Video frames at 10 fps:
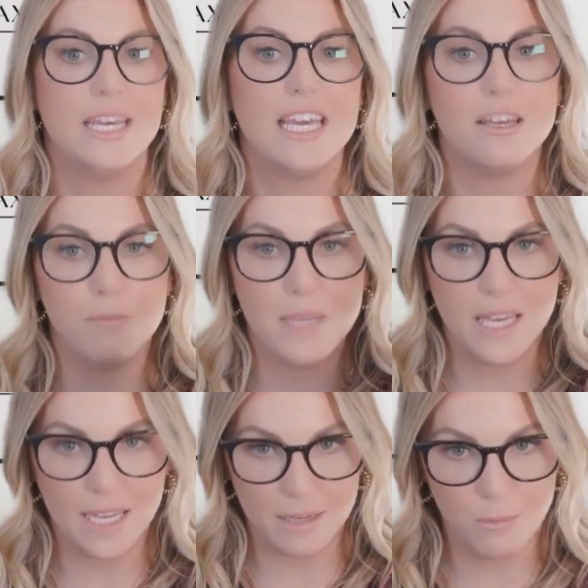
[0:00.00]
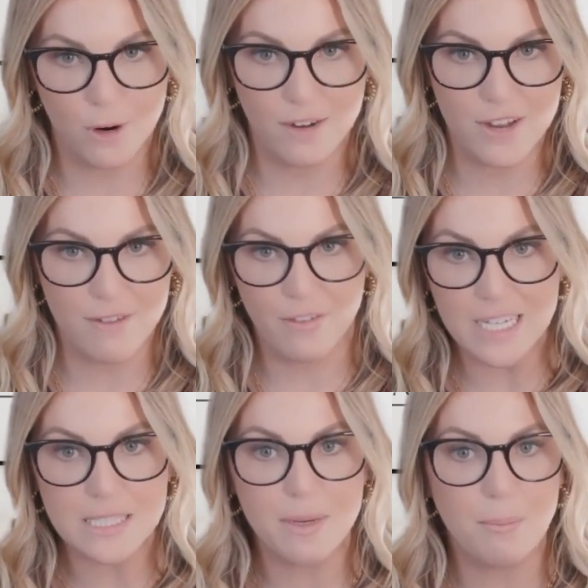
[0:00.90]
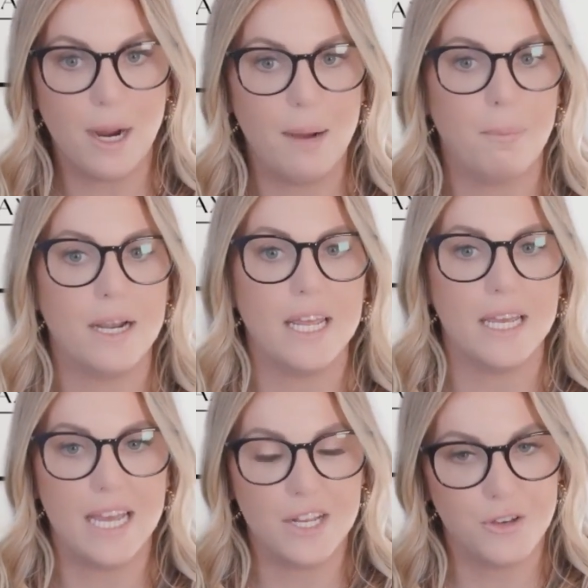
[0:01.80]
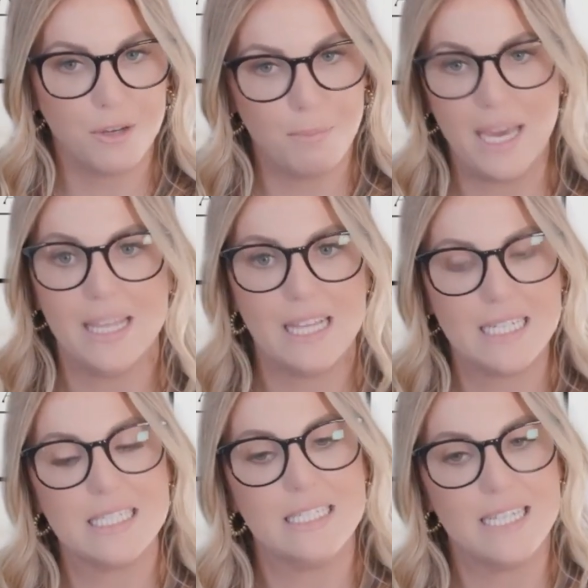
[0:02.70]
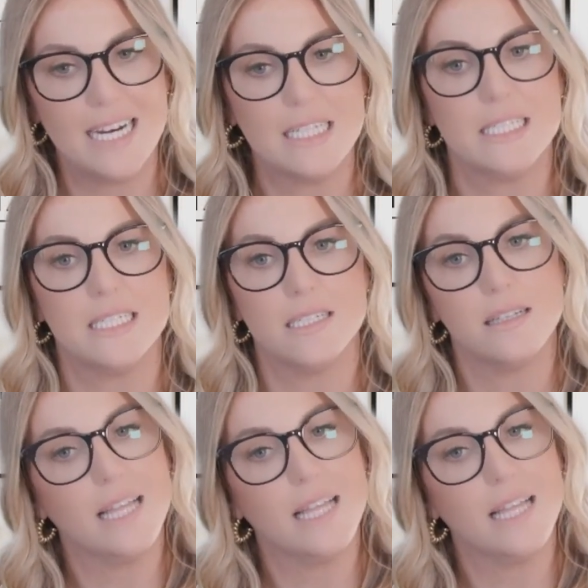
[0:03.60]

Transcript: it being more of an investment property and you can pay less in taxes,